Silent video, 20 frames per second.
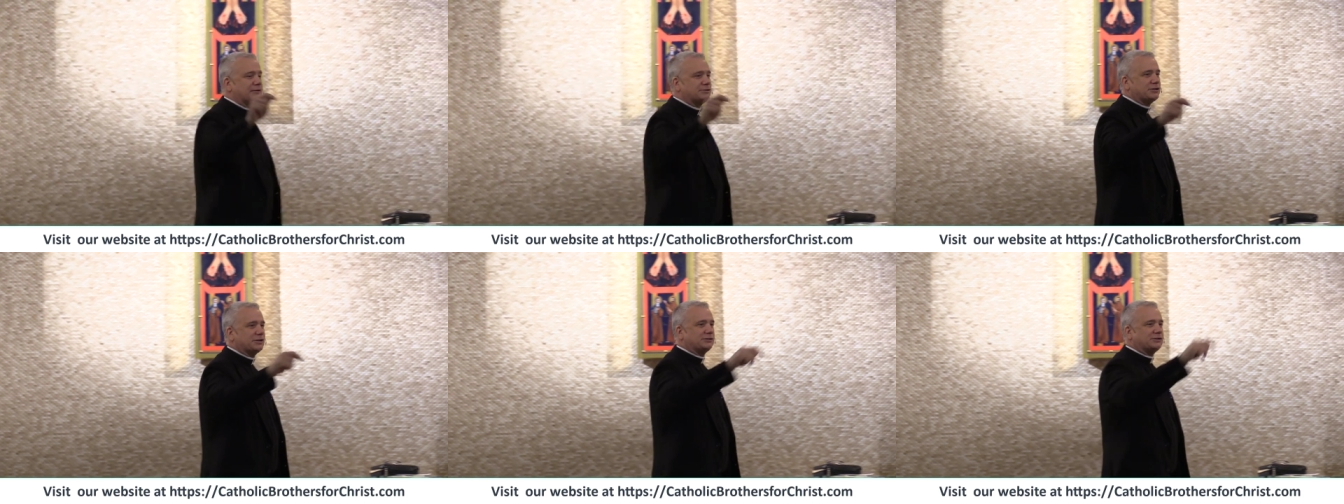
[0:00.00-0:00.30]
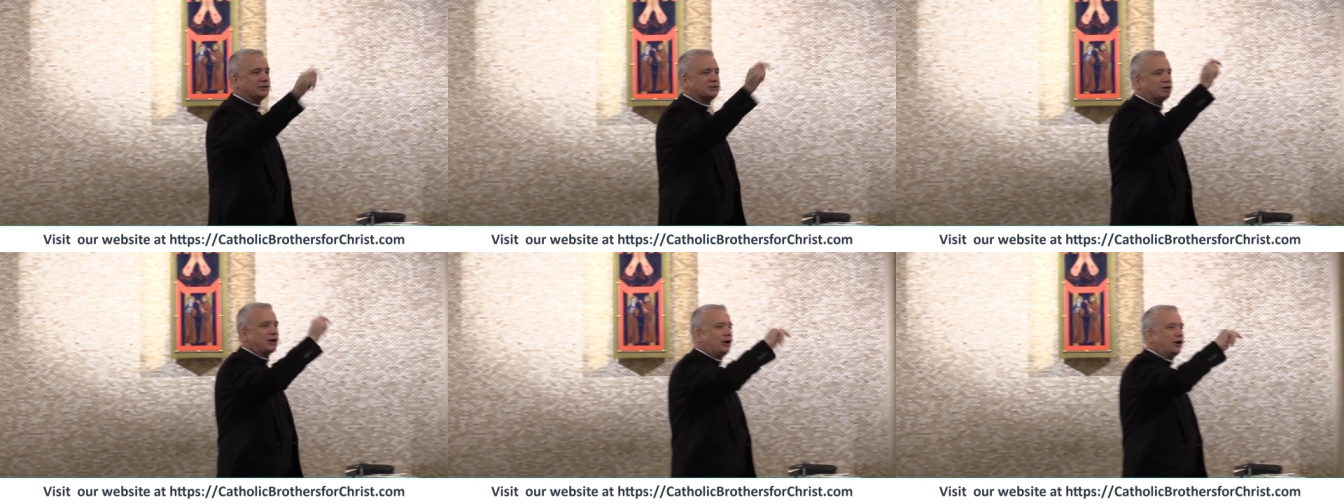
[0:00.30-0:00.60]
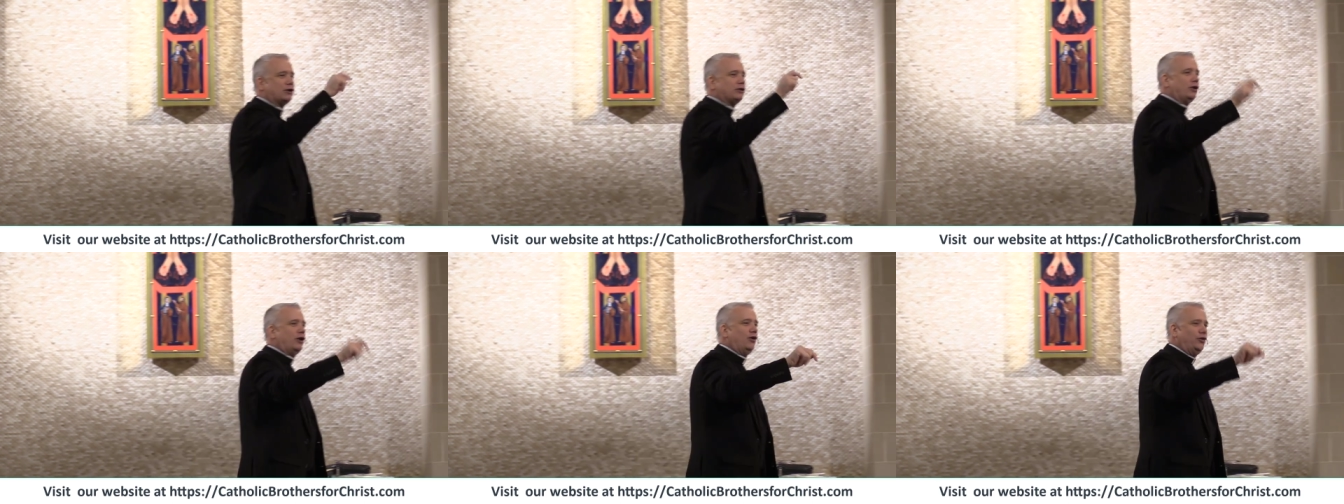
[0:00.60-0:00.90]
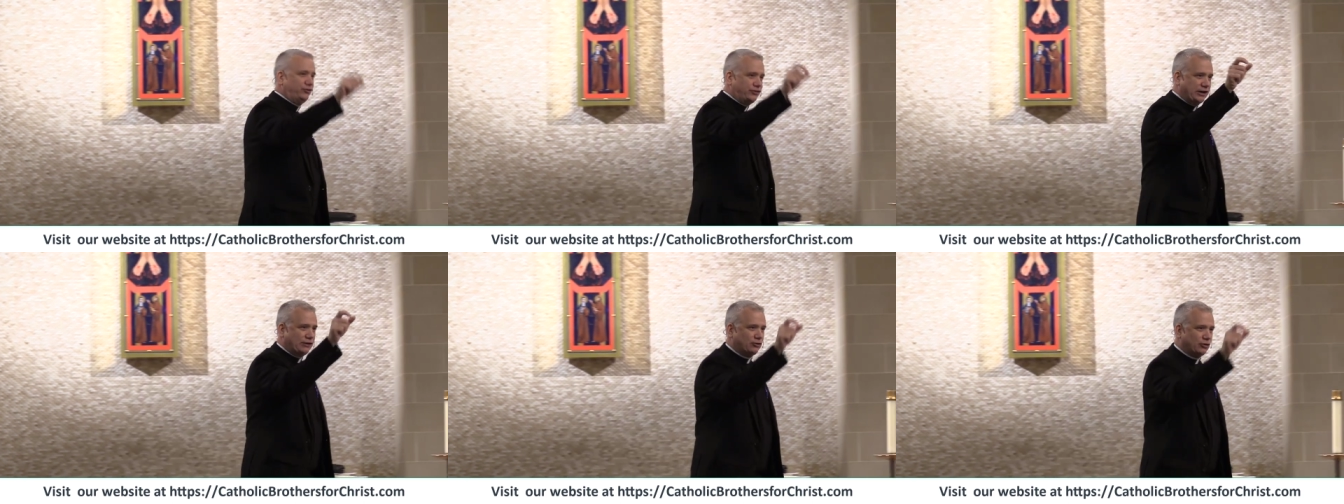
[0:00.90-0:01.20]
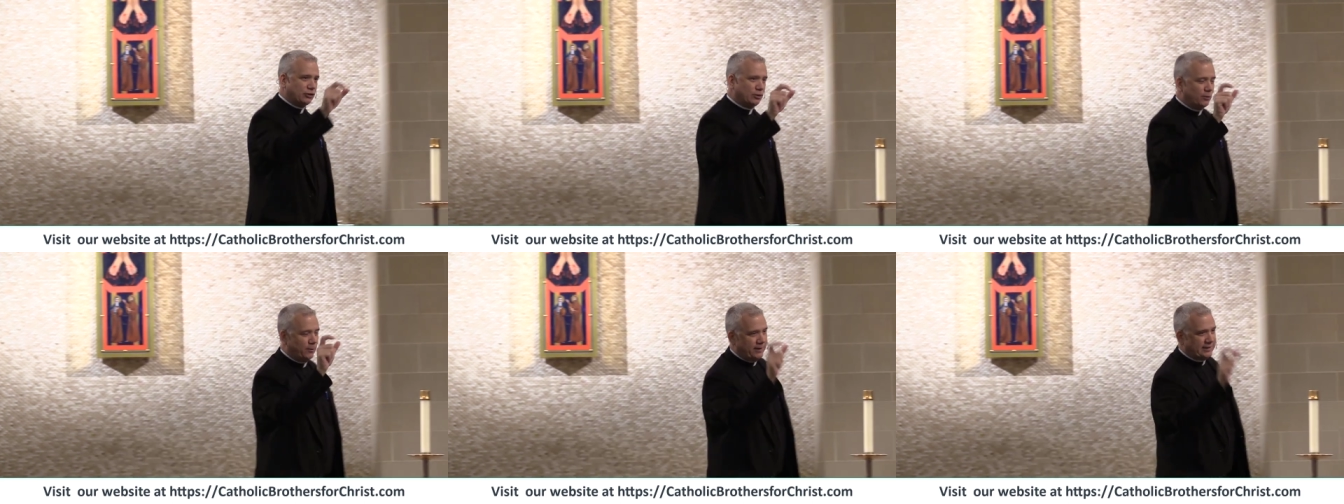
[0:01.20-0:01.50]
Richards is going to close, they
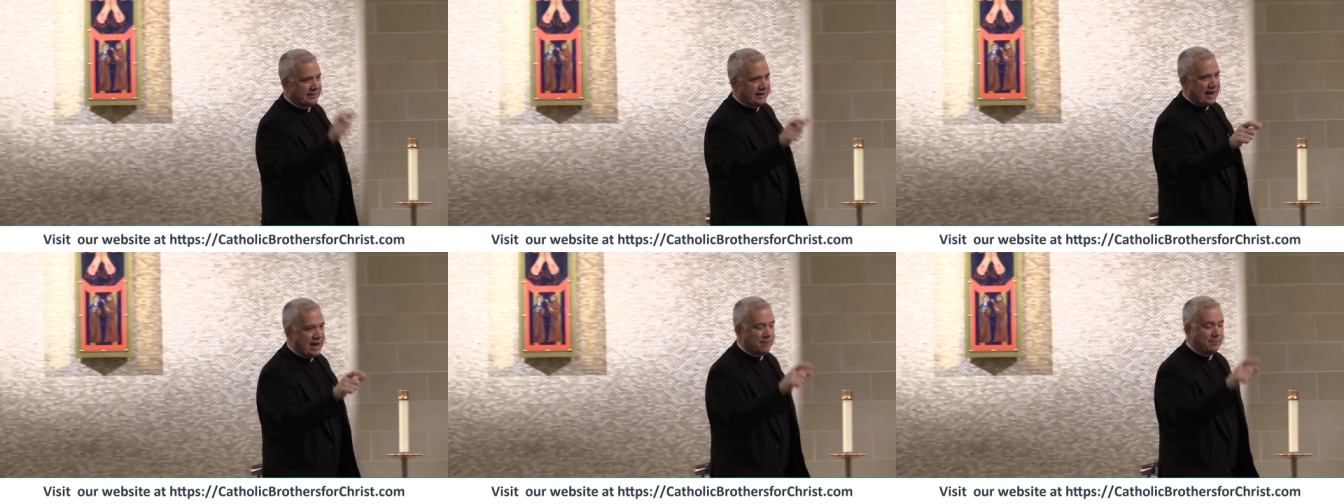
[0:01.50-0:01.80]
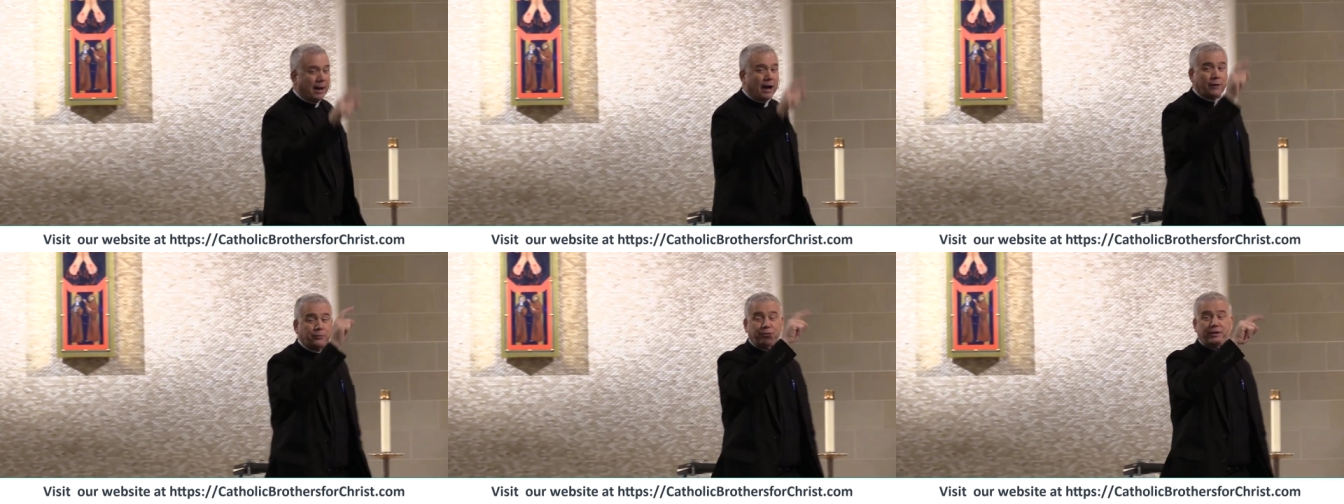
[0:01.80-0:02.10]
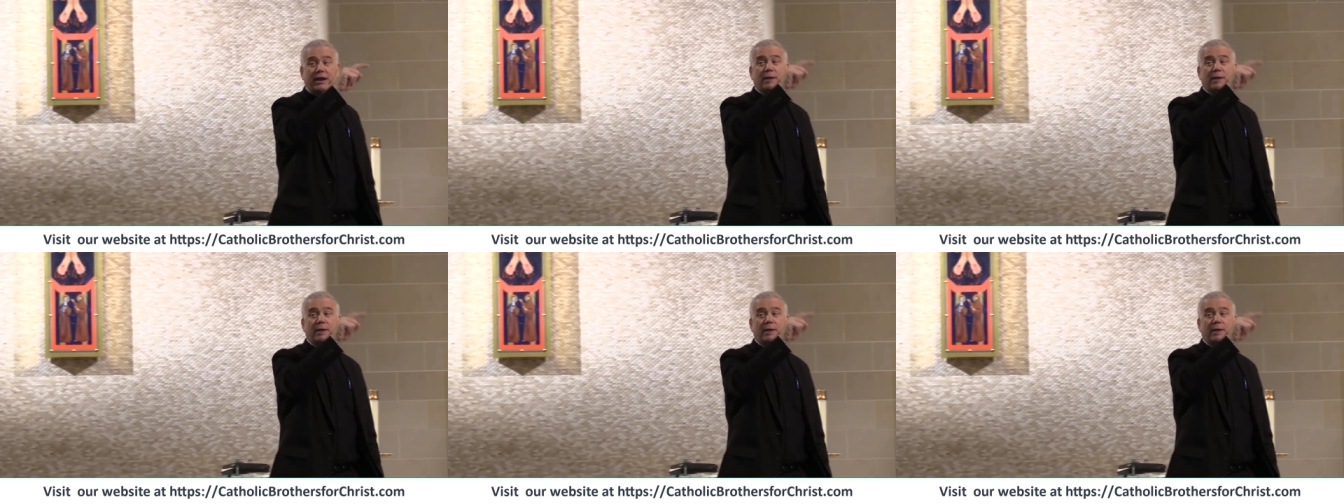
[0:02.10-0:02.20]
took the word damn out,